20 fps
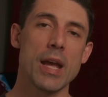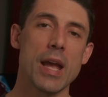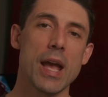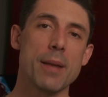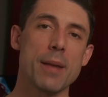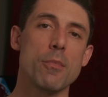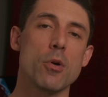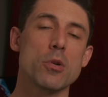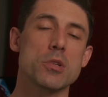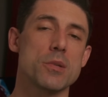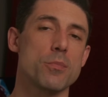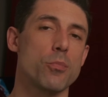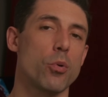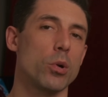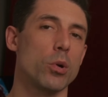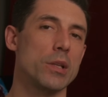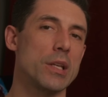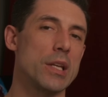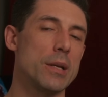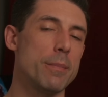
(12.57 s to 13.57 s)
and most
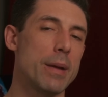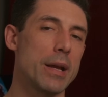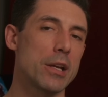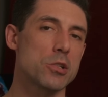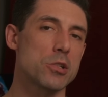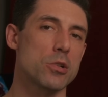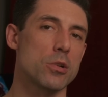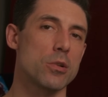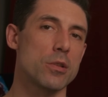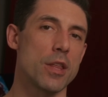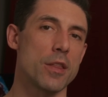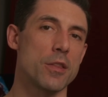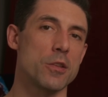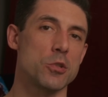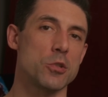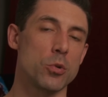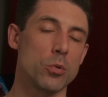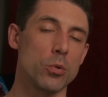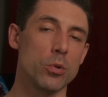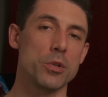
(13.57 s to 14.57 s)
importantly, to make sure that the
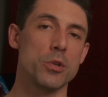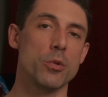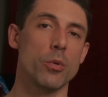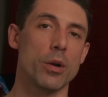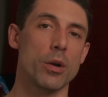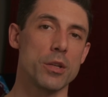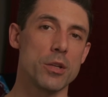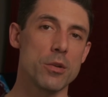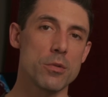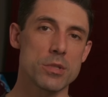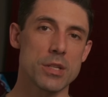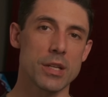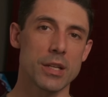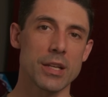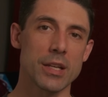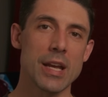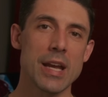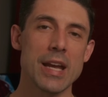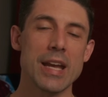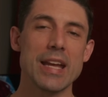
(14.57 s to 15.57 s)
tool you are
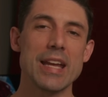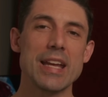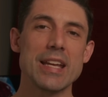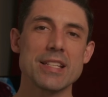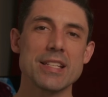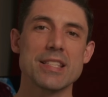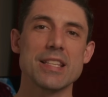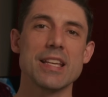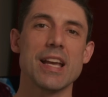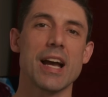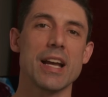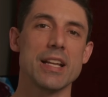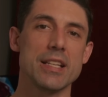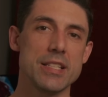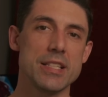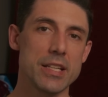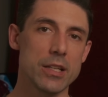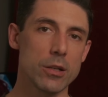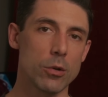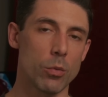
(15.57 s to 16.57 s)
using is the
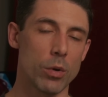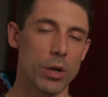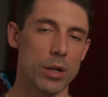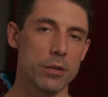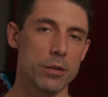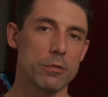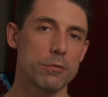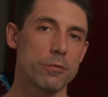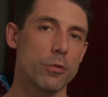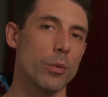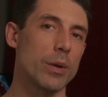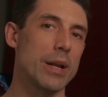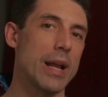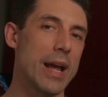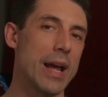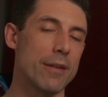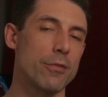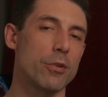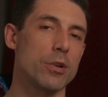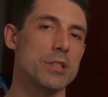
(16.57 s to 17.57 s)
ideal one for
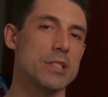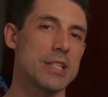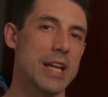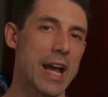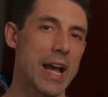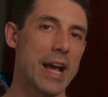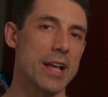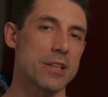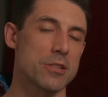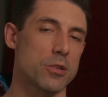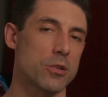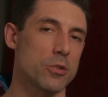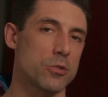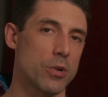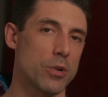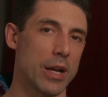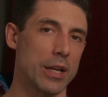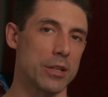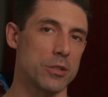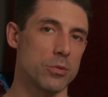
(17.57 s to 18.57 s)
whatever task you're
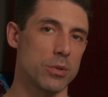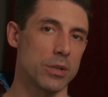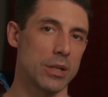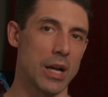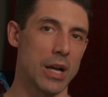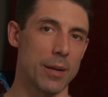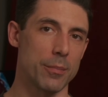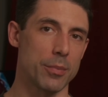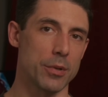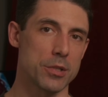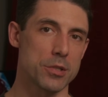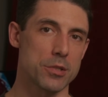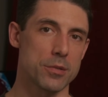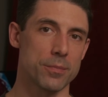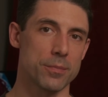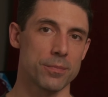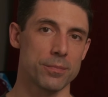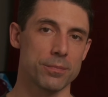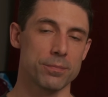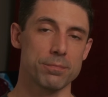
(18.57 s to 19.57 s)
trying to accomplish.
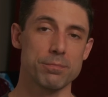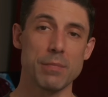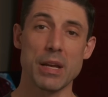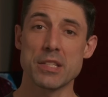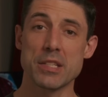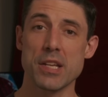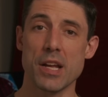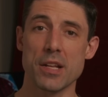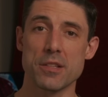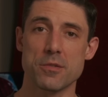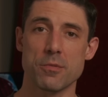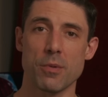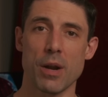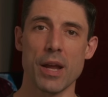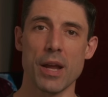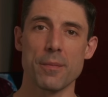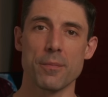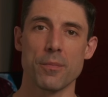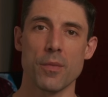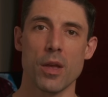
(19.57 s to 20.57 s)
Makes sense,
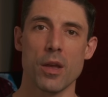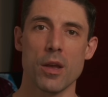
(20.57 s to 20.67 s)
right?